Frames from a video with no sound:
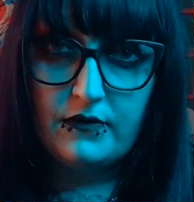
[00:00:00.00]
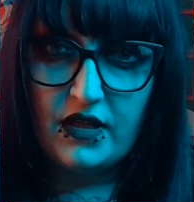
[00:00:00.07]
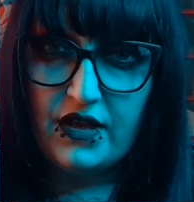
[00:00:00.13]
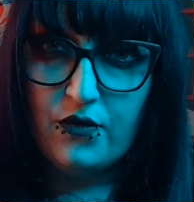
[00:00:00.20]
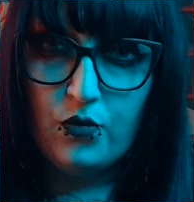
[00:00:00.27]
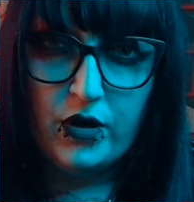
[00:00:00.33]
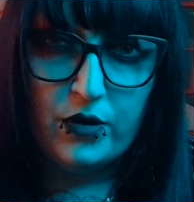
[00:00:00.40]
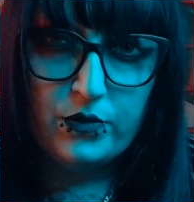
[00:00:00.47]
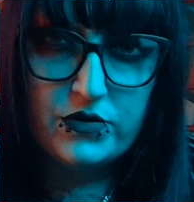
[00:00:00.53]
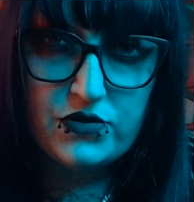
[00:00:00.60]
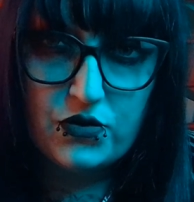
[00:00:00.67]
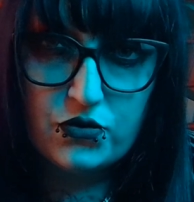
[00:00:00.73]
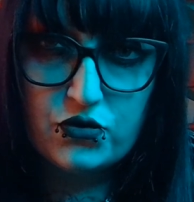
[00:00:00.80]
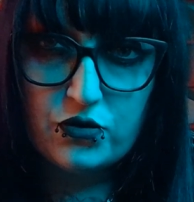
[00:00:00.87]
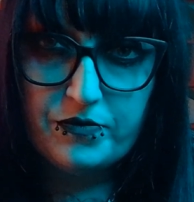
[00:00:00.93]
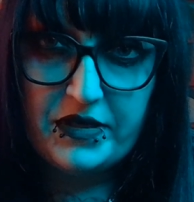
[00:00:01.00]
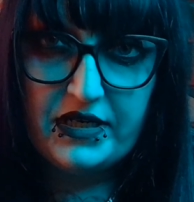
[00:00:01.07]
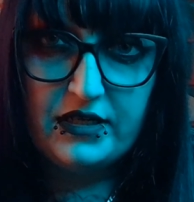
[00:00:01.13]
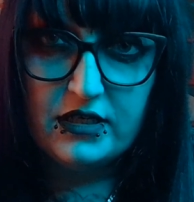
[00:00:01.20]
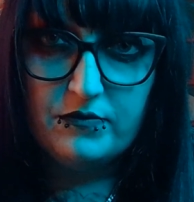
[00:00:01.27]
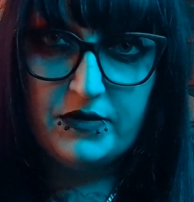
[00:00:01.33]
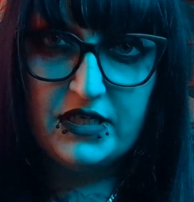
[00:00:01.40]
And where would social
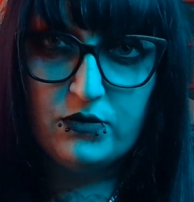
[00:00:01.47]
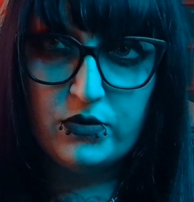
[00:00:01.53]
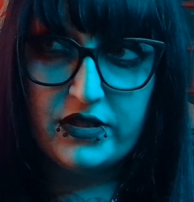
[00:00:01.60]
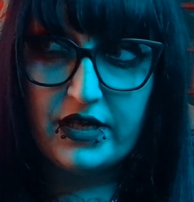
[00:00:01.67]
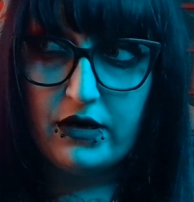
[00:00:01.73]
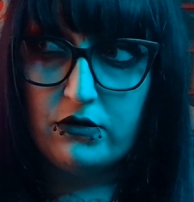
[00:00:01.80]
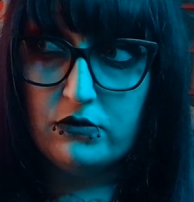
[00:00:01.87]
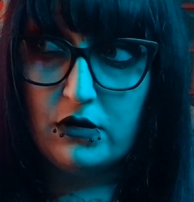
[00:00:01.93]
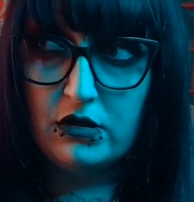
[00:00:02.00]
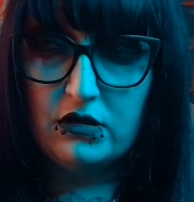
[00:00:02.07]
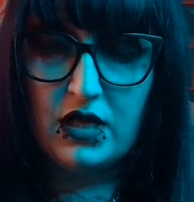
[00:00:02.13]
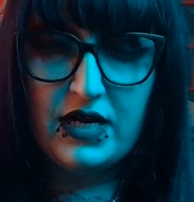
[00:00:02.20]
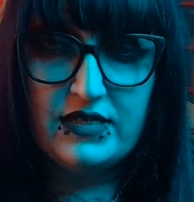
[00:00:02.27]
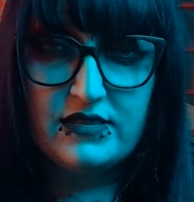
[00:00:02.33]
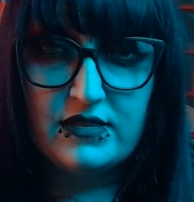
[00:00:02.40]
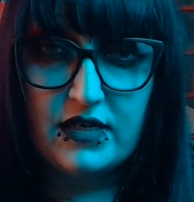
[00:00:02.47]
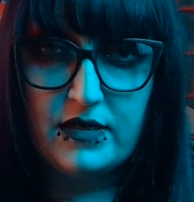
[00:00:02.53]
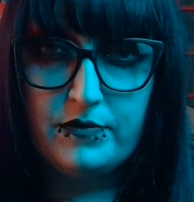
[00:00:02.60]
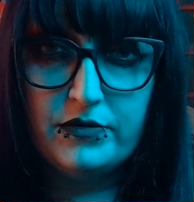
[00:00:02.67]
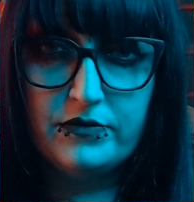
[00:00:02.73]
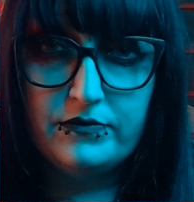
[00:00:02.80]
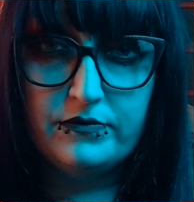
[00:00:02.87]
media be without our last
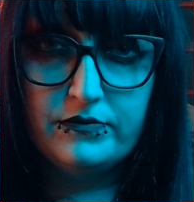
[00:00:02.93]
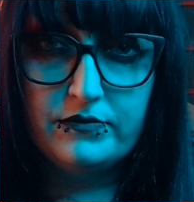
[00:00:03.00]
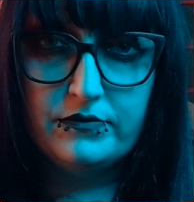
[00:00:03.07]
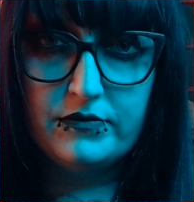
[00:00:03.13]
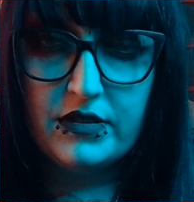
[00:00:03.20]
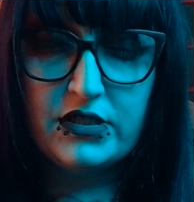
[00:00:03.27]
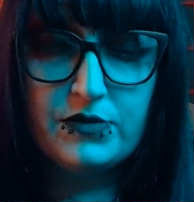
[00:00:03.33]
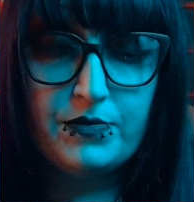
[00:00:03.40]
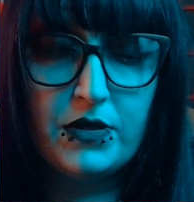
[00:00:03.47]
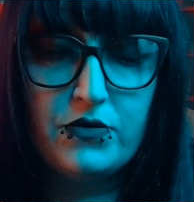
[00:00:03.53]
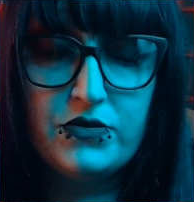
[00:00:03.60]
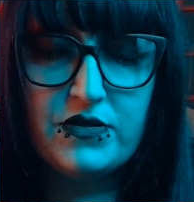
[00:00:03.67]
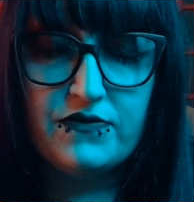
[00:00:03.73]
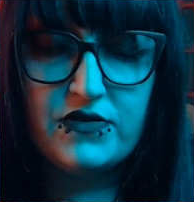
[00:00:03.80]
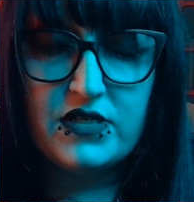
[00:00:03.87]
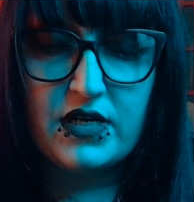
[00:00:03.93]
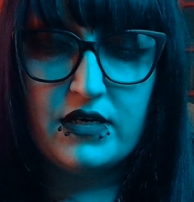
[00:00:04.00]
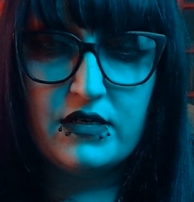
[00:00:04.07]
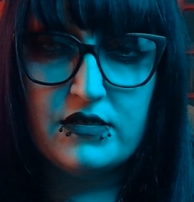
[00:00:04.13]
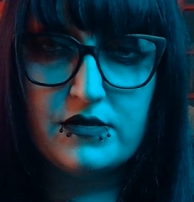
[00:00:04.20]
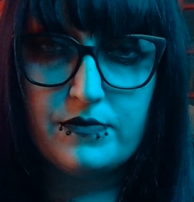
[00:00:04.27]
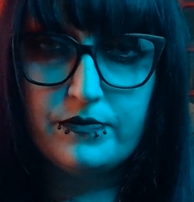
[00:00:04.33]
type? Explosive
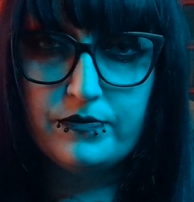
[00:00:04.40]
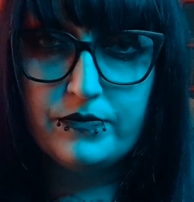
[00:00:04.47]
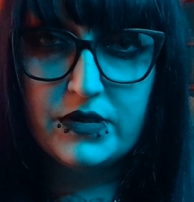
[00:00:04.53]
sadism.